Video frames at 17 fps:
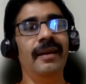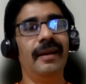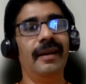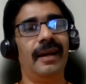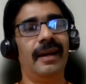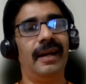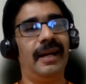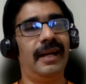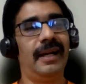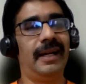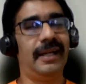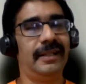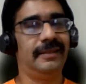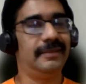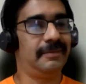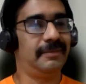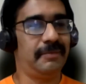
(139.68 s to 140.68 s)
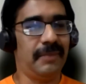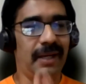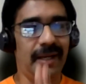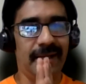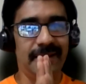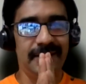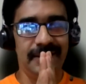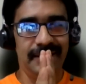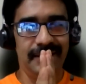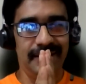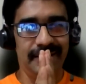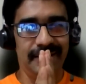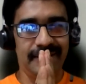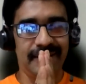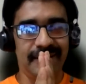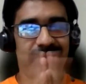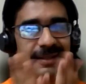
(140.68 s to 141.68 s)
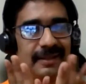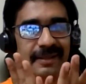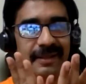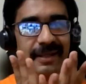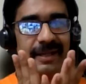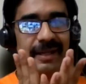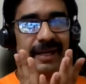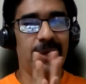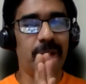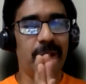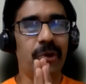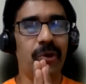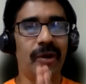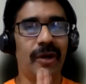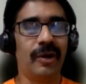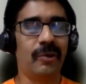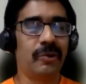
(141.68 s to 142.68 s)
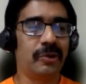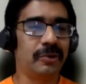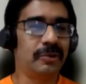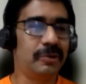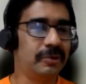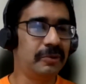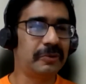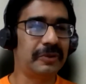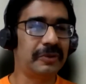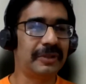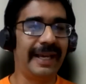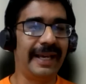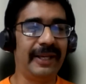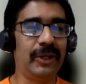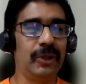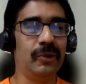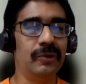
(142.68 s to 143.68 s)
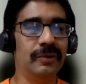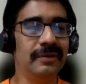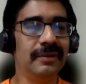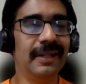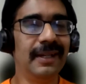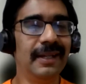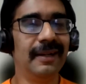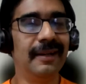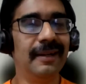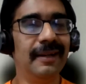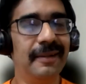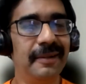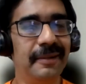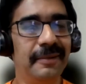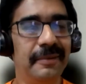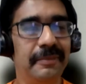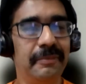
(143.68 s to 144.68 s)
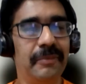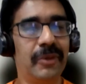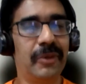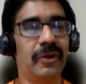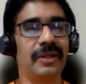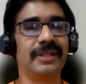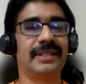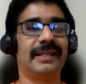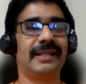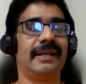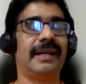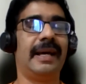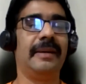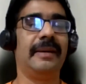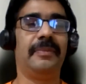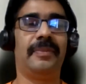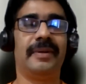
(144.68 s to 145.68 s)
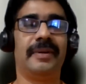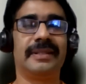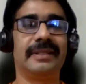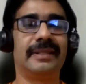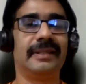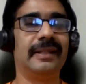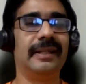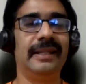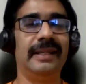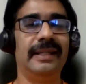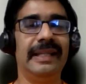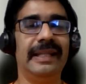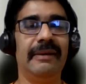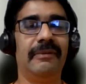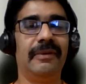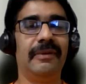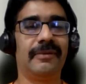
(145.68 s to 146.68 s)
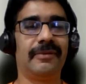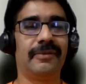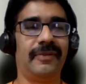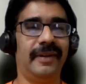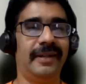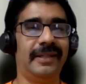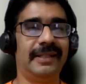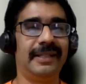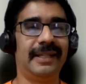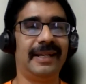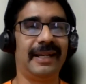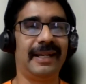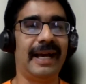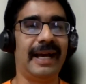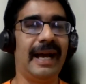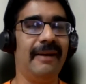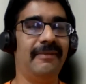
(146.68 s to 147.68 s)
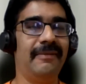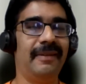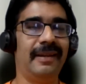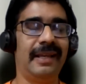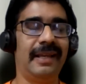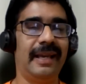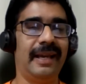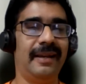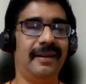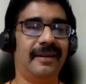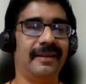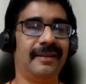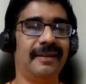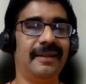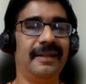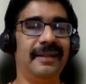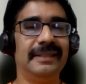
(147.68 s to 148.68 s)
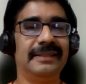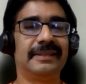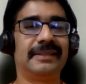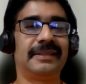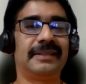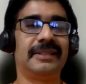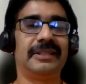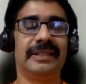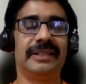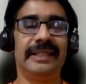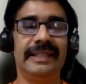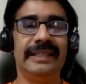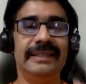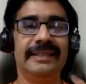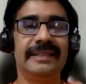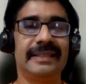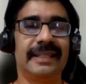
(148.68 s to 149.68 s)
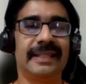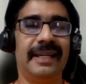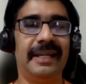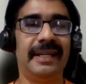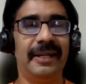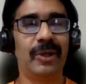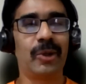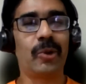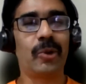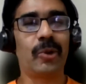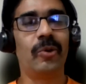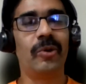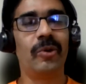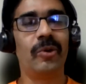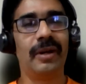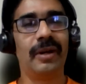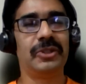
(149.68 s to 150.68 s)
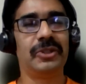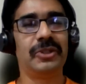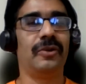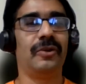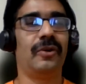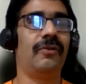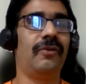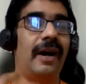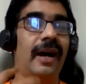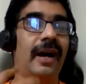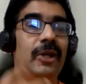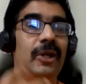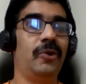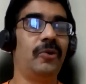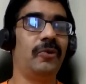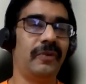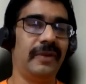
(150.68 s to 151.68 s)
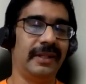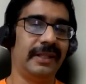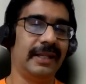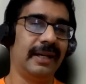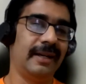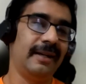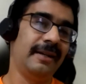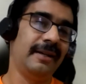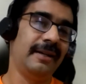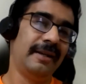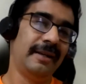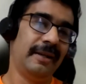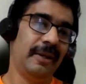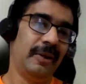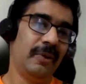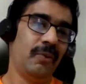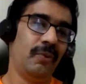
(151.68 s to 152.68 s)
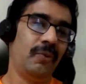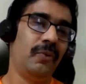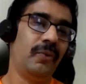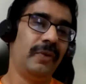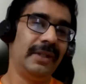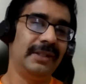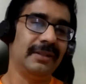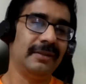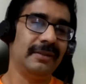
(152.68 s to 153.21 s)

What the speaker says: And Malaji, I don't know how to thank you because I personally never felt that I will get such a insight and a correlation of Ayurveda with